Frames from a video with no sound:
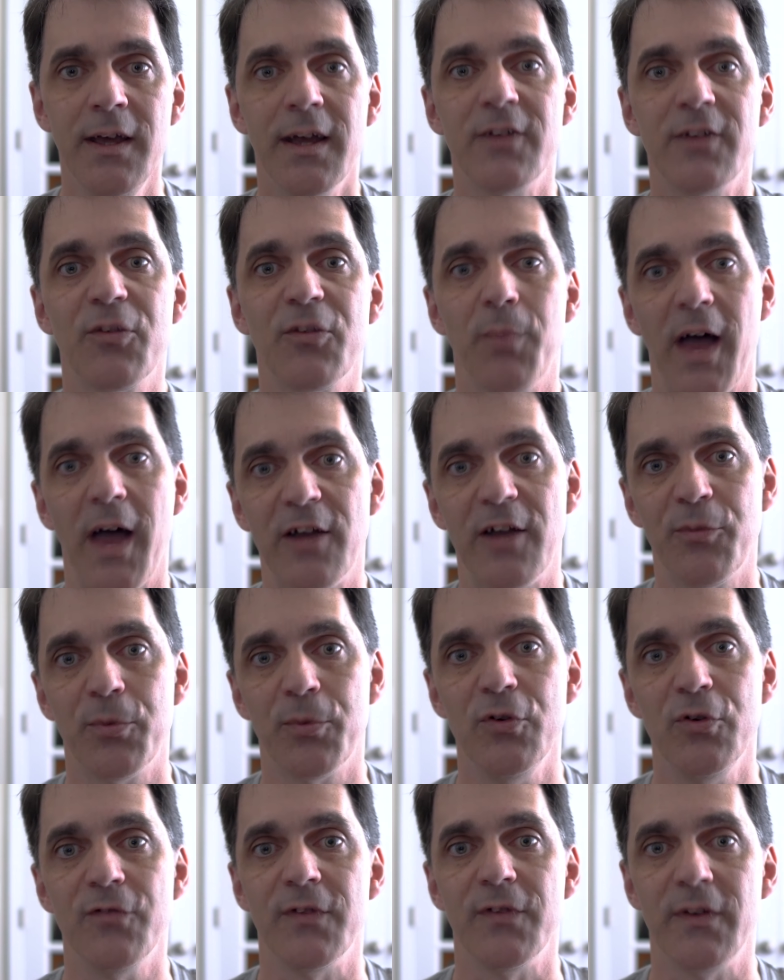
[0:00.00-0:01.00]
It's splash
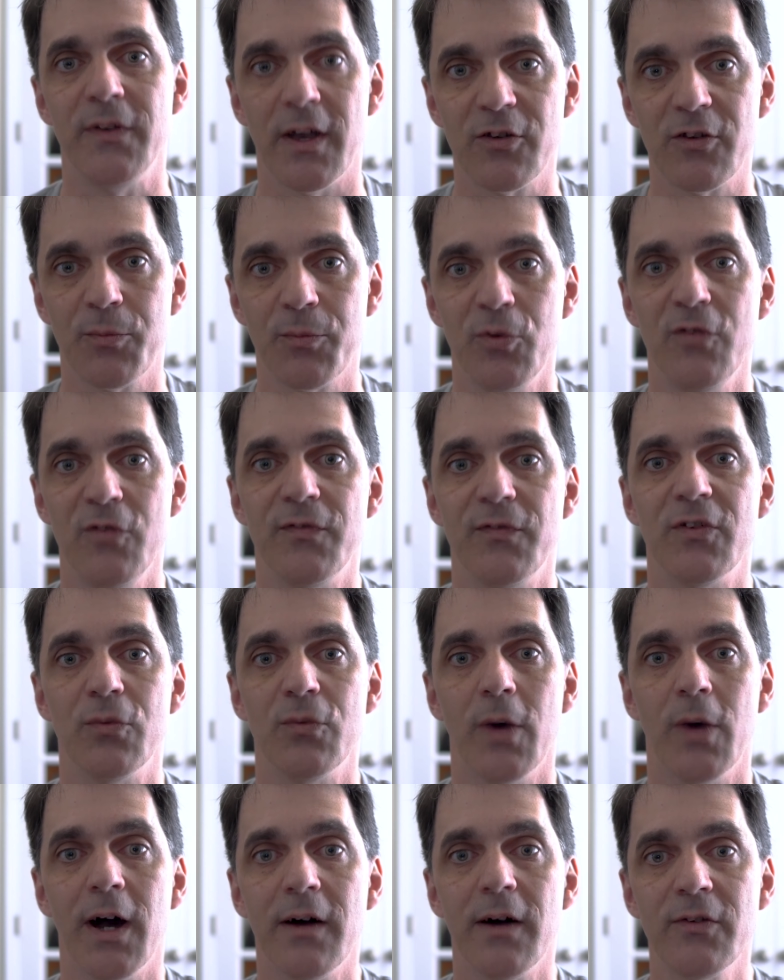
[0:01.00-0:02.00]
proof and dust proof
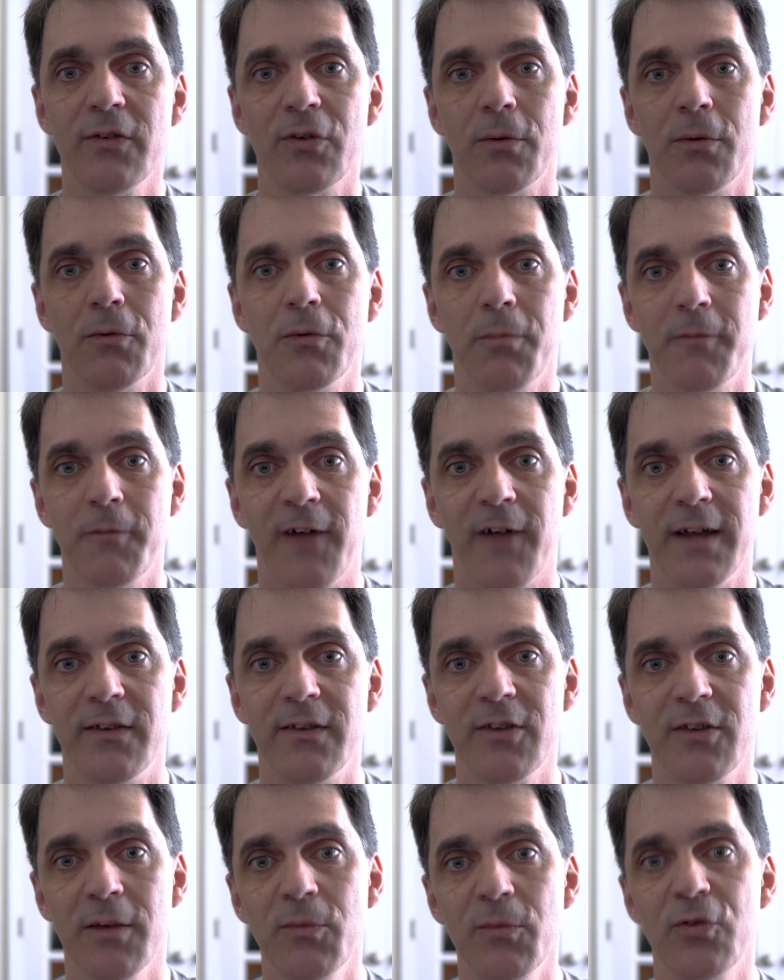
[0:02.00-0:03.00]
as well, so it will
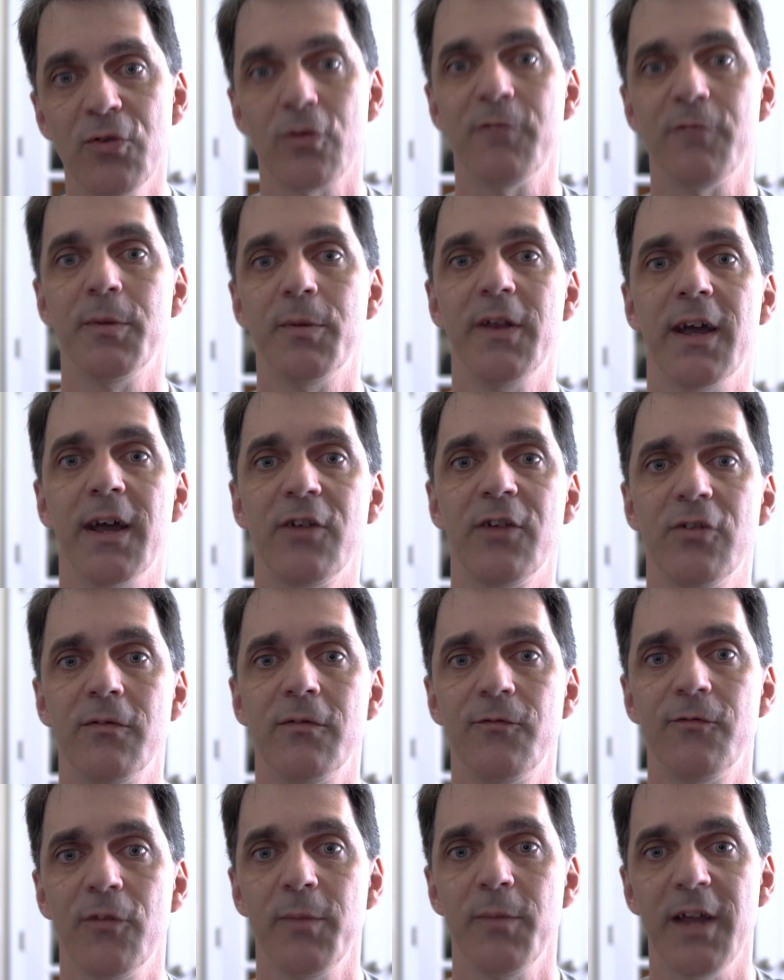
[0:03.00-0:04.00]
provide some sort of
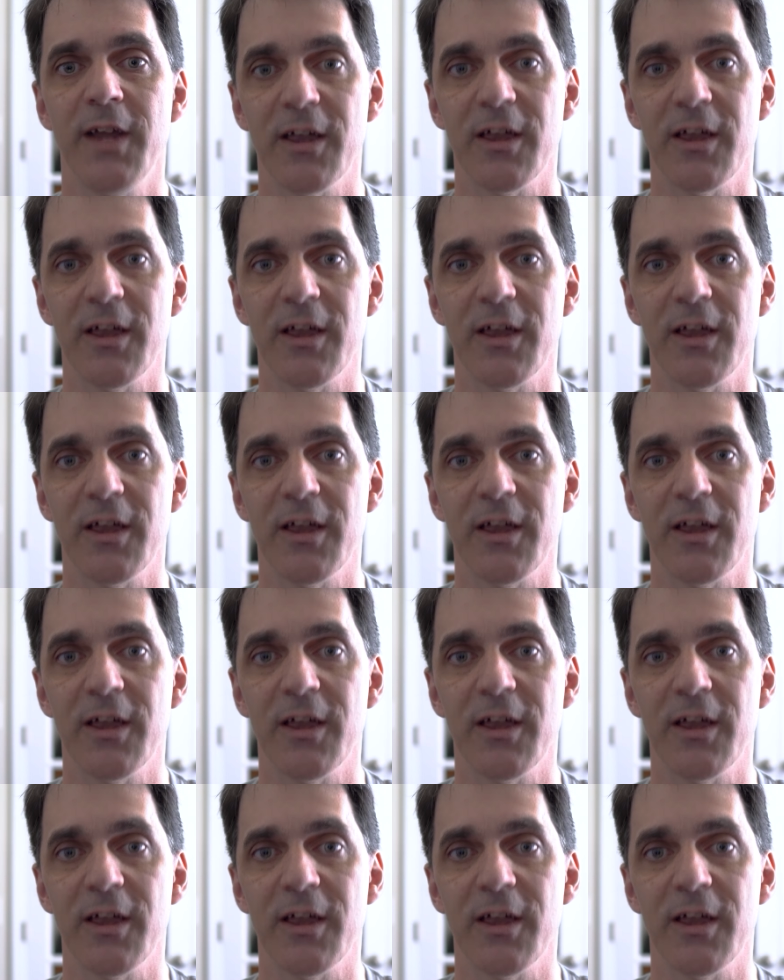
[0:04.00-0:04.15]
protection from the